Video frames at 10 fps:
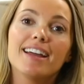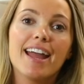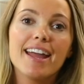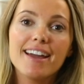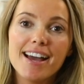
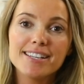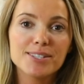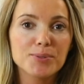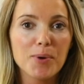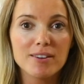Hey guys,
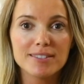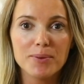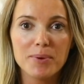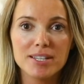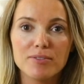it's Roxanne
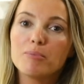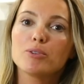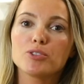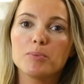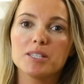West from
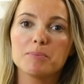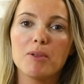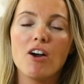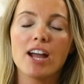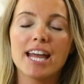Bourgeois Bliss
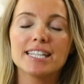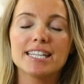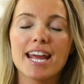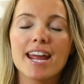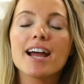blog, and
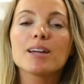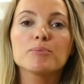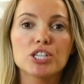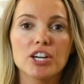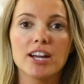today I am
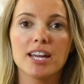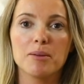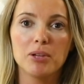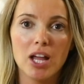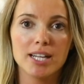sharing an
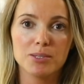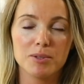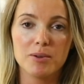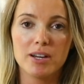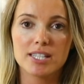appliance with
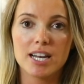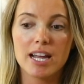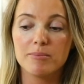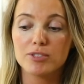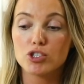you guys that I
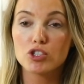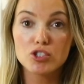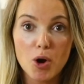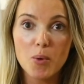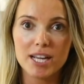am
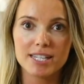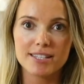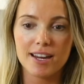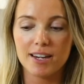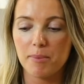so
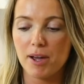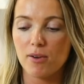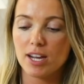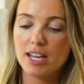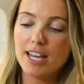excited
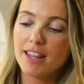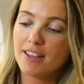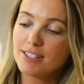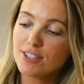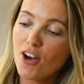about.
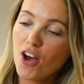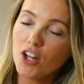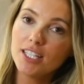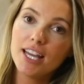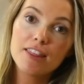This is
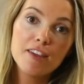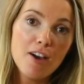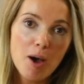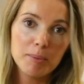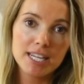called the
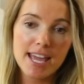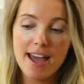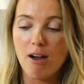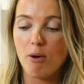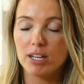Almond
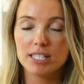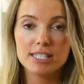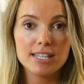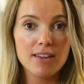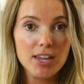Cow.
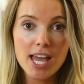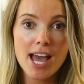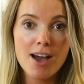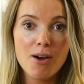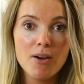Save a
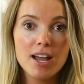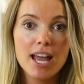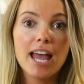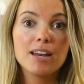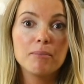cow
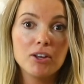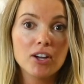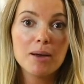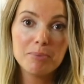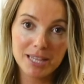and milk
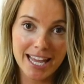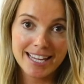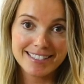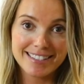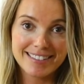a
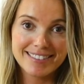plant.